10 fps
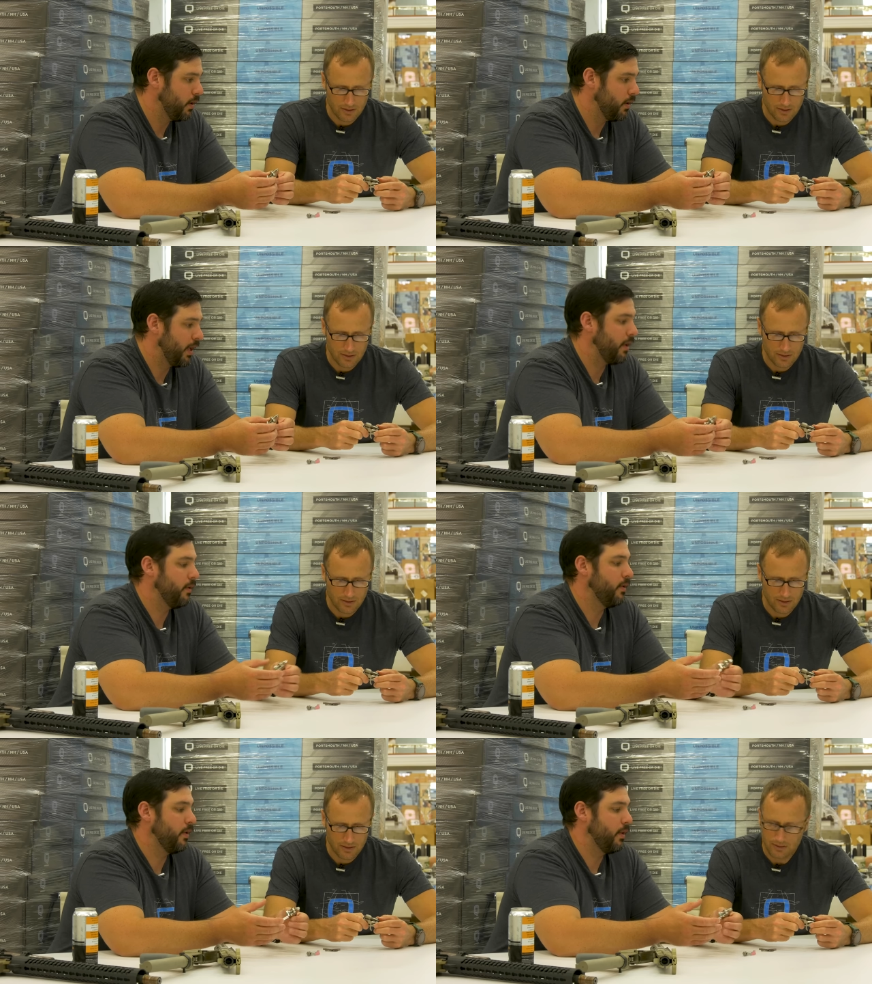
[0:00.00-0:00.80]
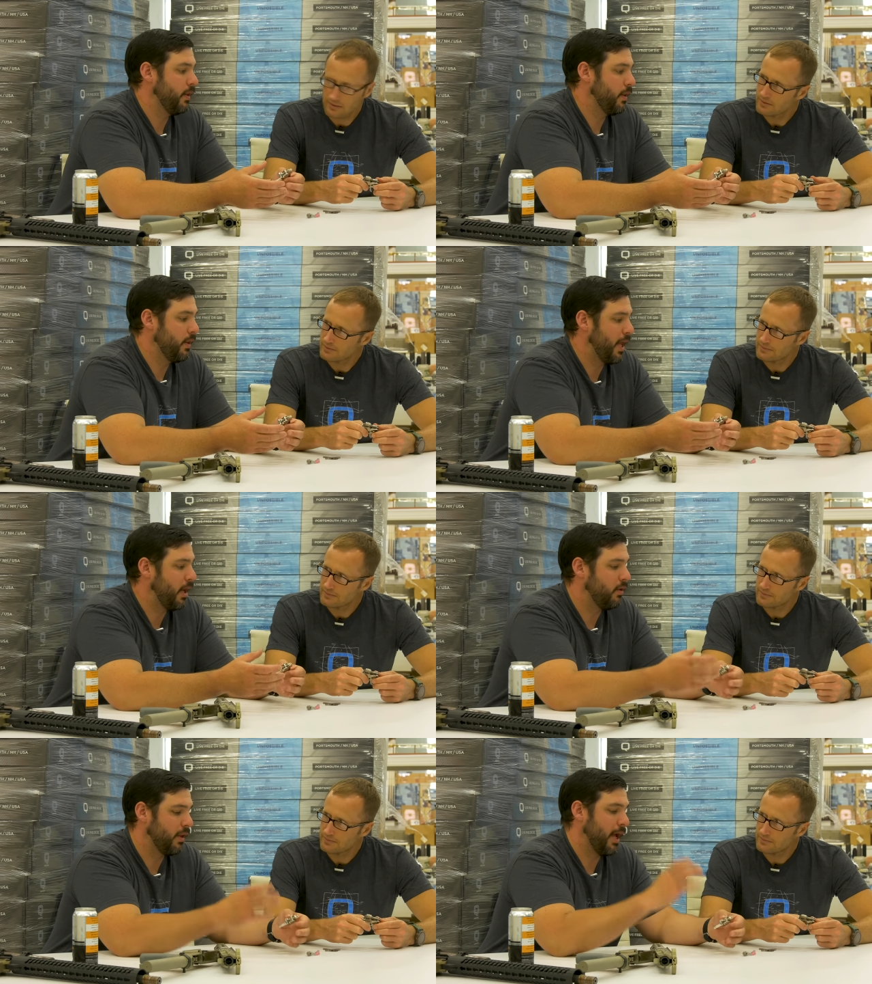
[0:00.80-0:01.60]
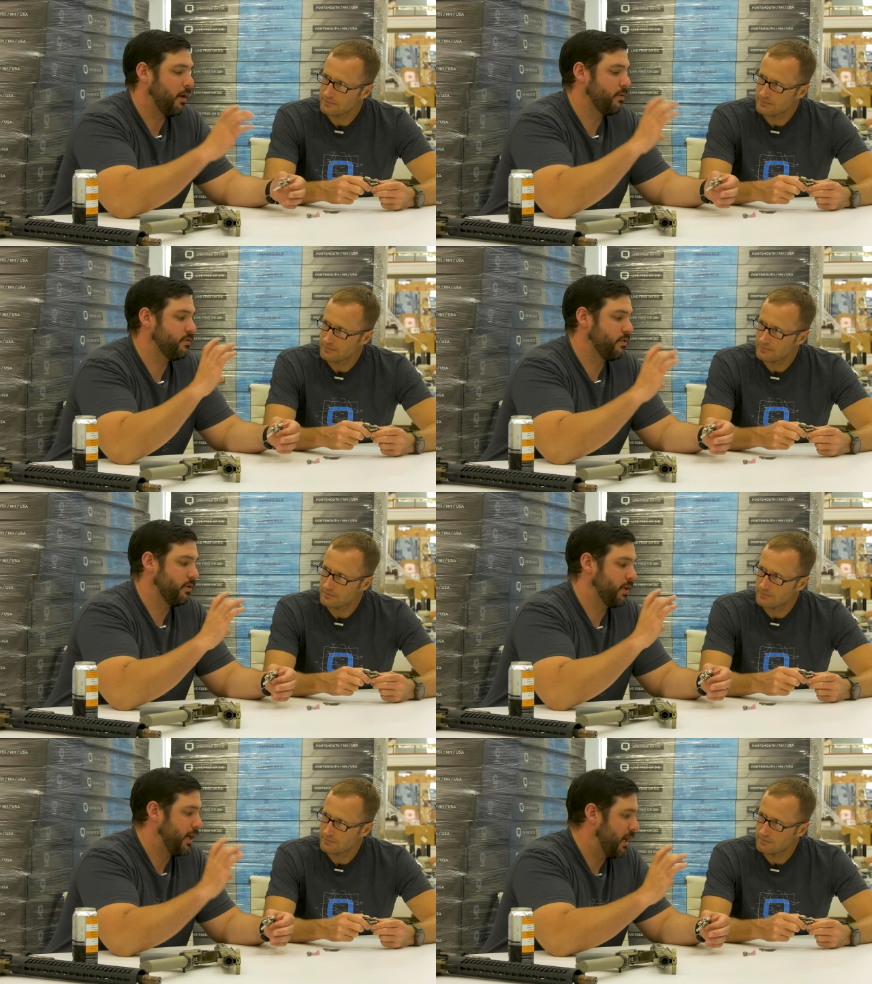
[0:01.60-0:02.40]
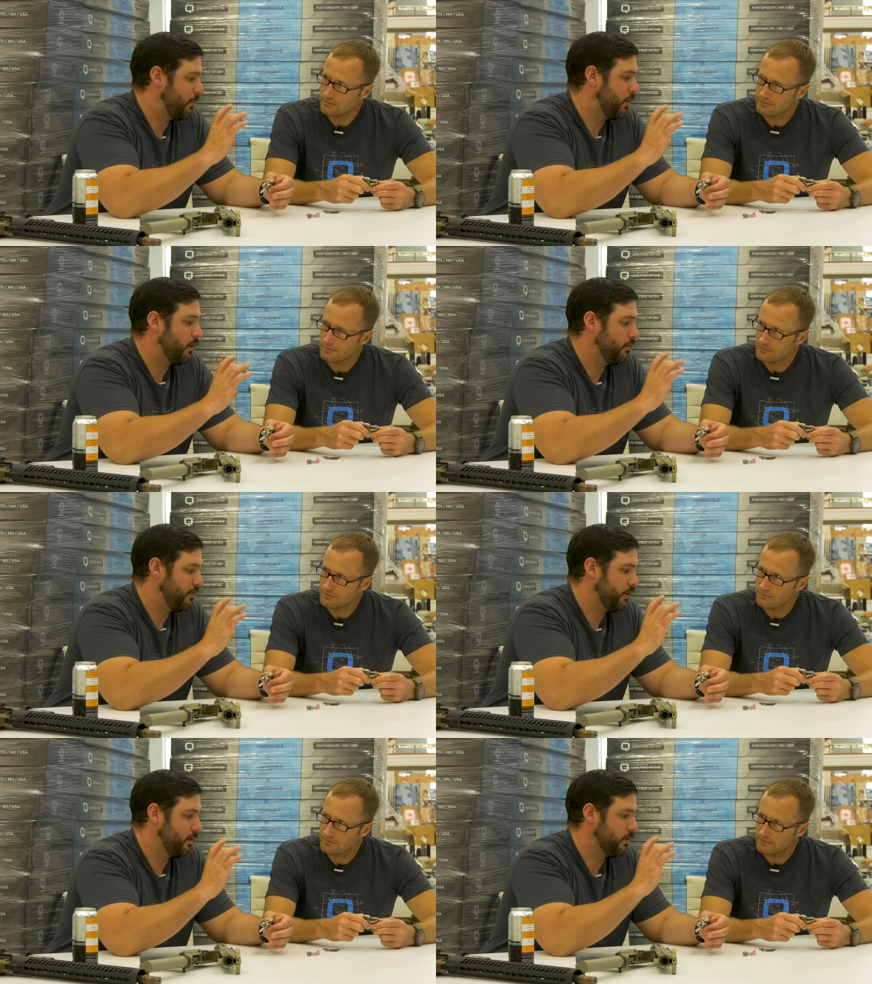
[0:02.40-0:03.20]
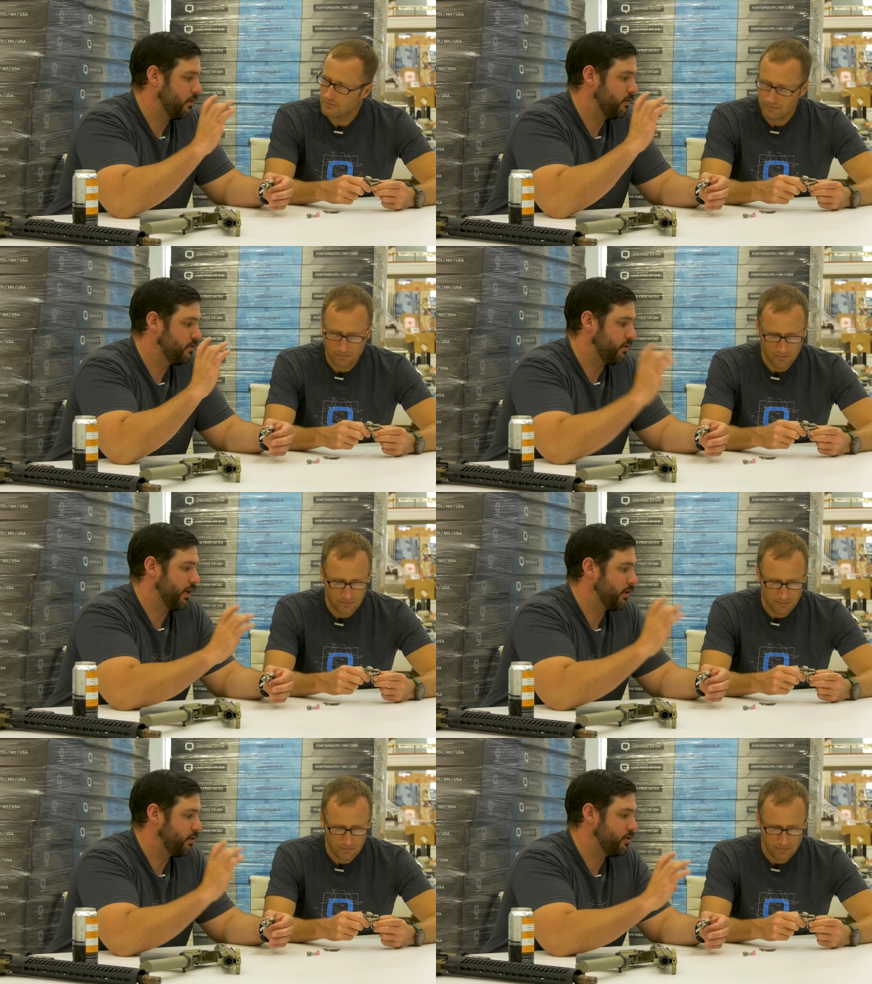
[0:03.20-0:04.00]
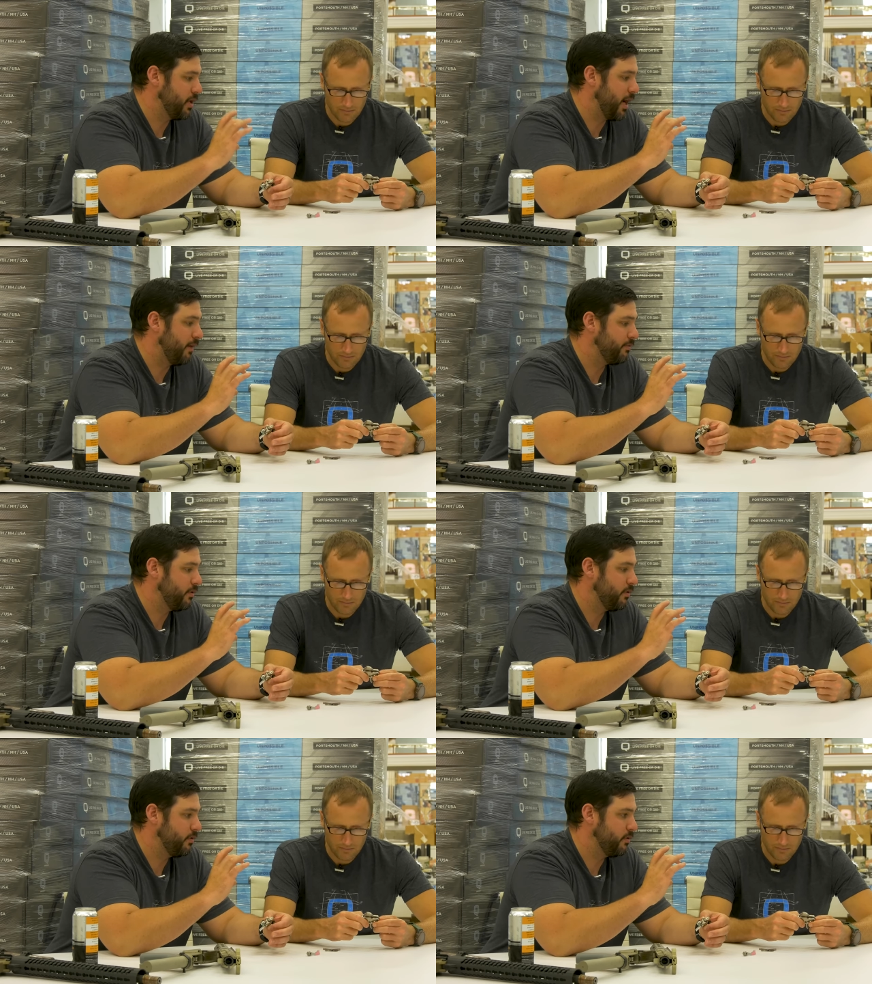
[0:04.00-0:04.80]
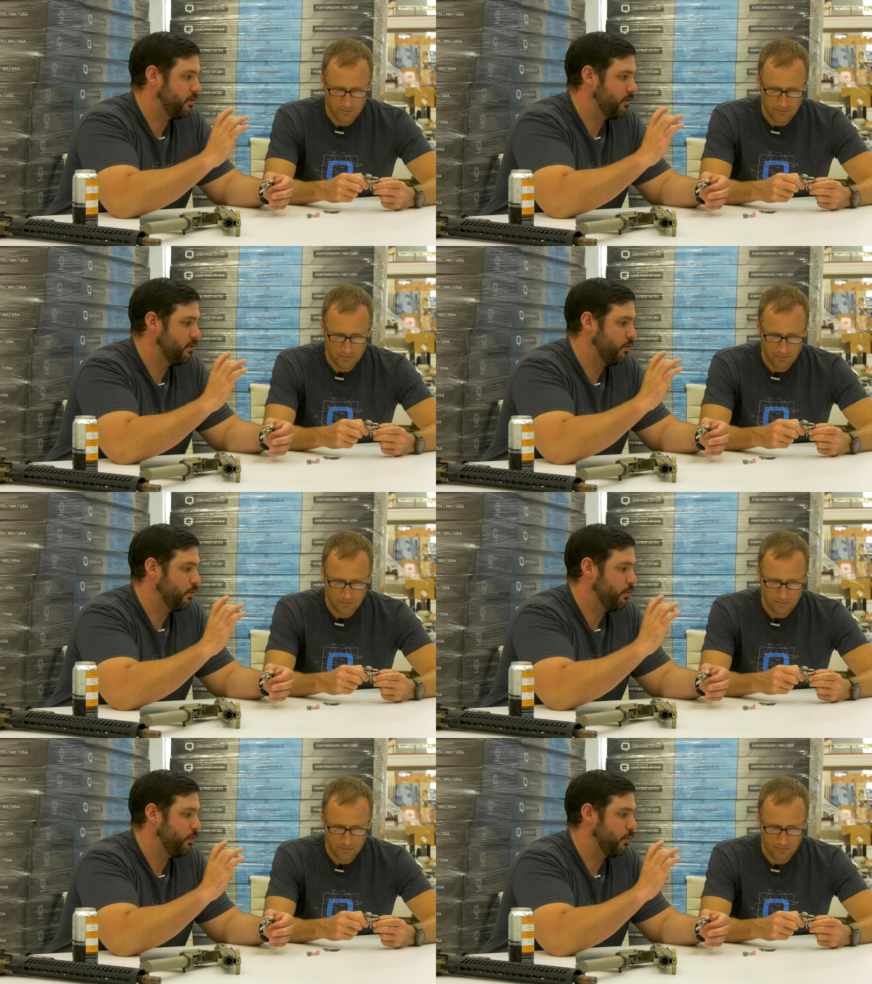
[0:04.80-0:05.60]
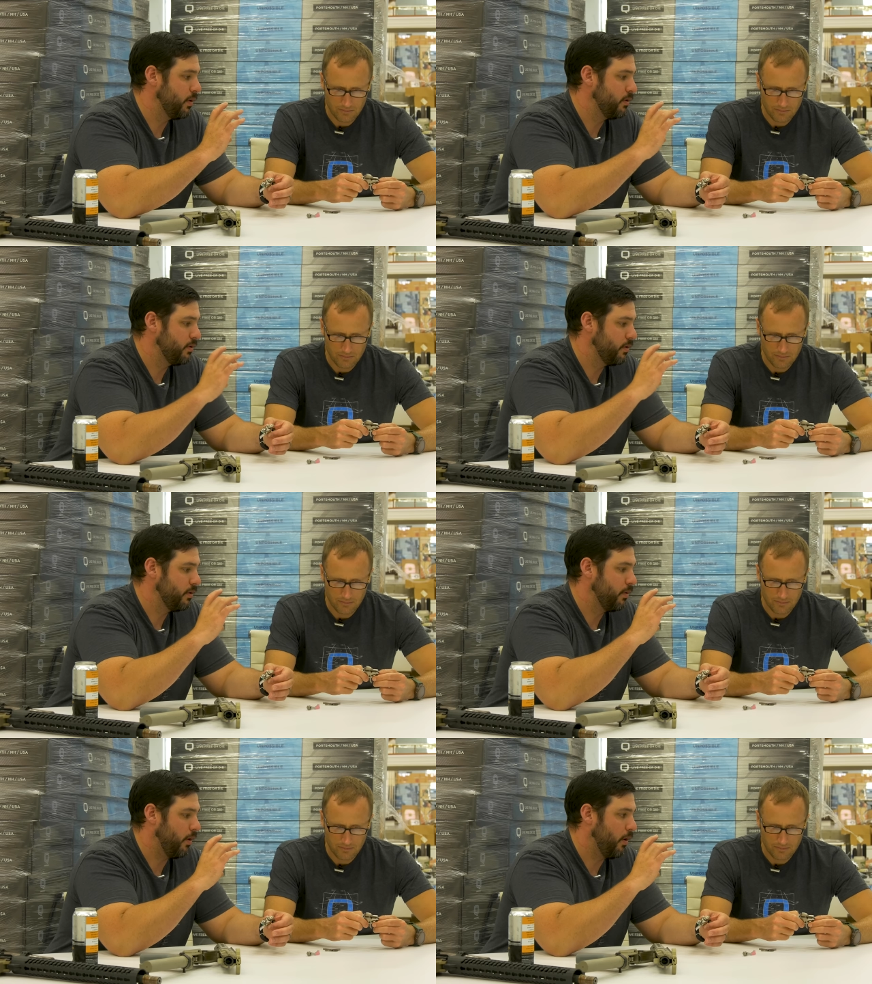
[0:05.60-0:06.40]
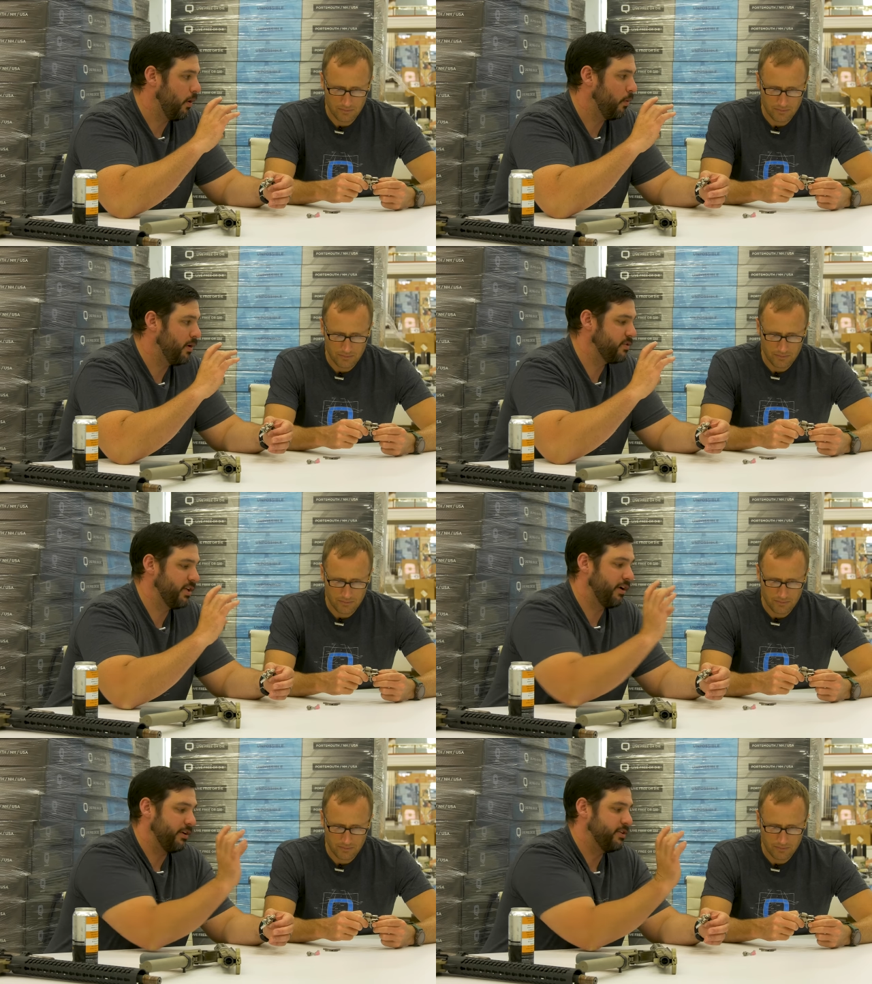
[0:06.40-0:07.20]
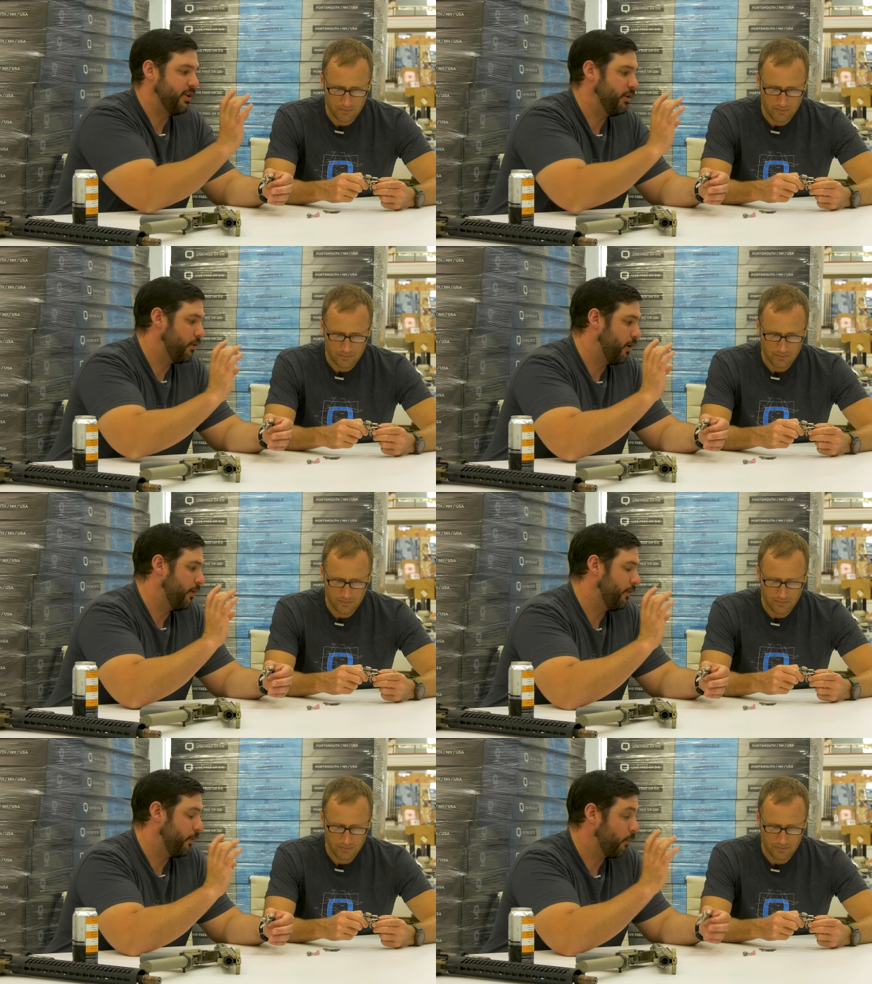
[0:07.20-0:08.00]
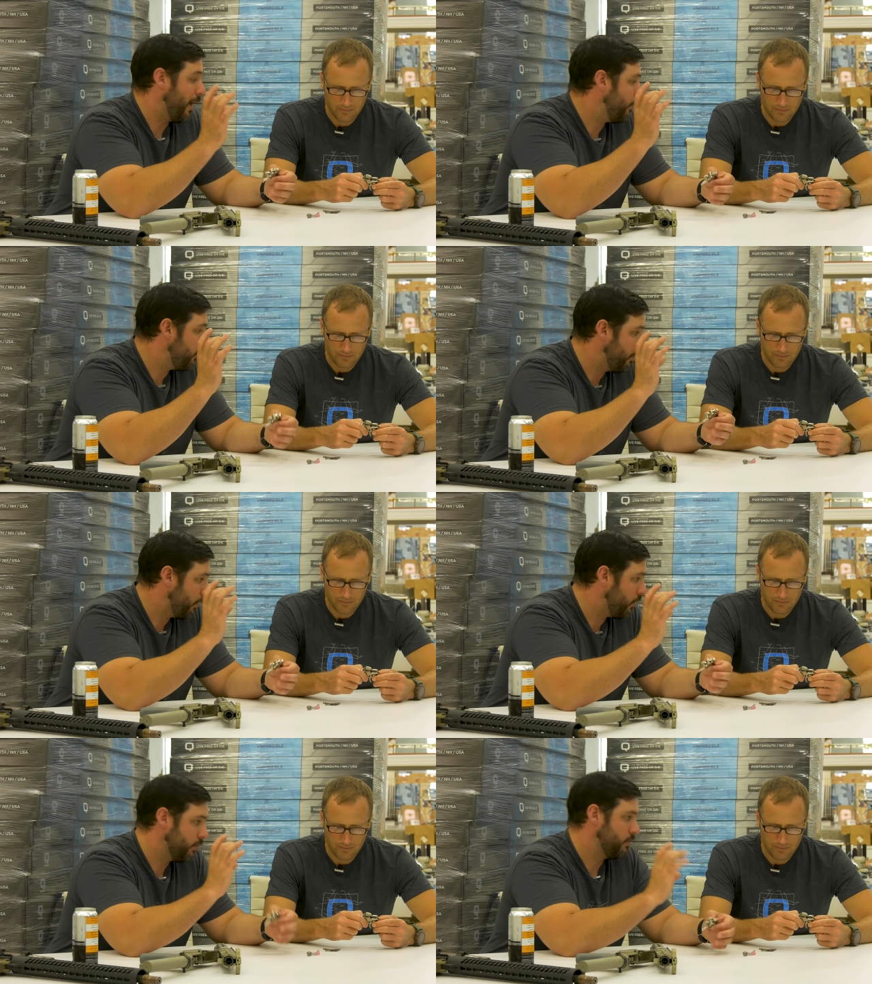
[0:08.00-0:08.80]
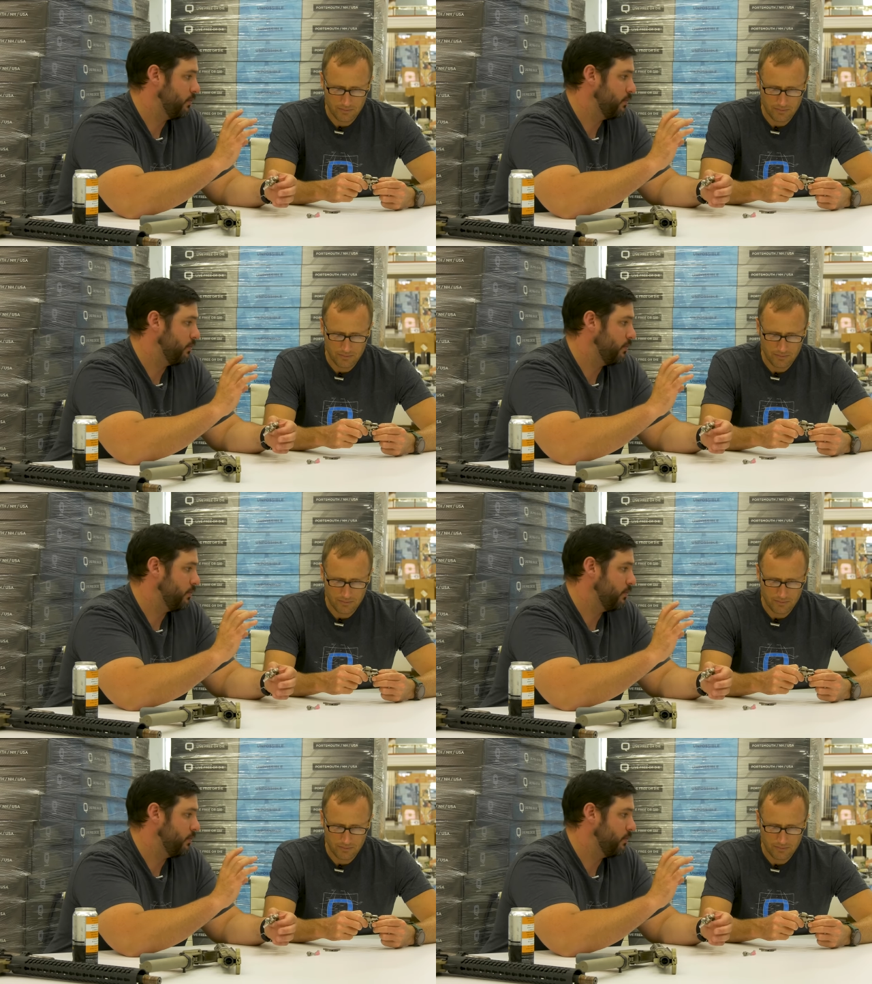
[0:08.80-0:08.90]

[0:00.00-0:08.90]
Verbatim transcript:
Speaker 1: that, that allows the diameter of the selector shaft to always guarantee you're on the round part.